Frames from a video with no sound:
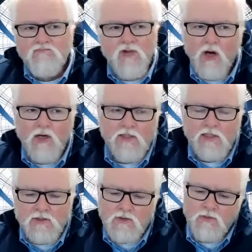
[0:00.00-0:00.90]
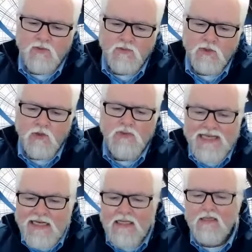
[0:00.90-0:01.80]
R is not suitable. You
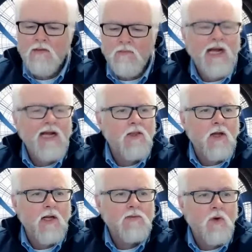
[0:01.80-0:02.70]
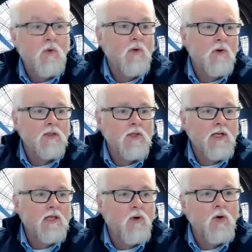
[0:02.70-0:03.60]
need Python, or
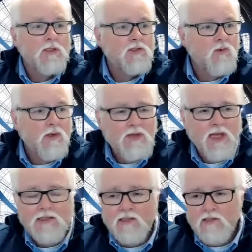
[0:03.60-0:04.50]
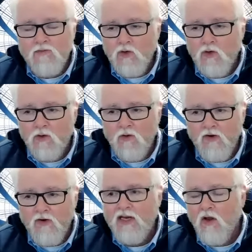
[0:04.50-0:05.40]
in the more extreme cases, if you go to the
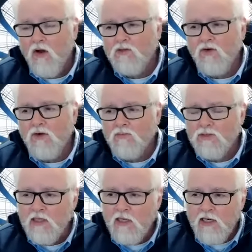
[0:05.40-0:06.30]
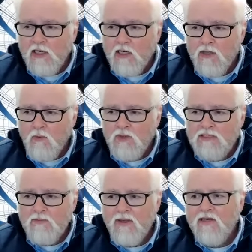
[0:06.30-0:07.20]
very large firms, they want a
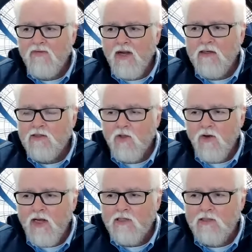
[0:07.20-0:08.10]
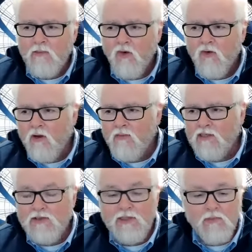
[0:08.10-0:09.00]
speed advantage, so they're actually programming
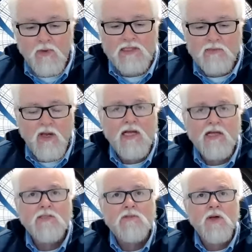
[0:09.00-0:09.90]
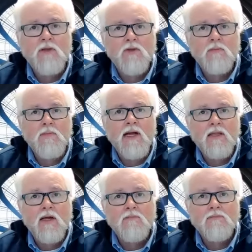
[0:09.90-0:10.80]
in C++ rather than
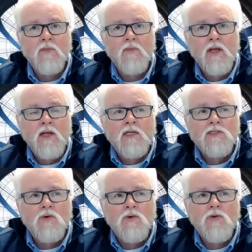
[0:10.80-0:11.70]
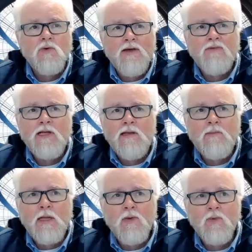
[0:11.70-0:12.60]
Python. So you definitely need
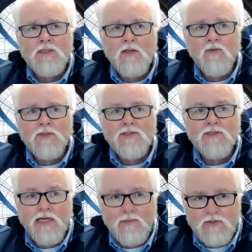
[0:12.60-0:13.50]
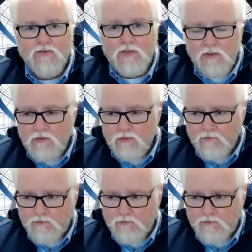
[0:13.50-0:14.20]
people with different types of skills.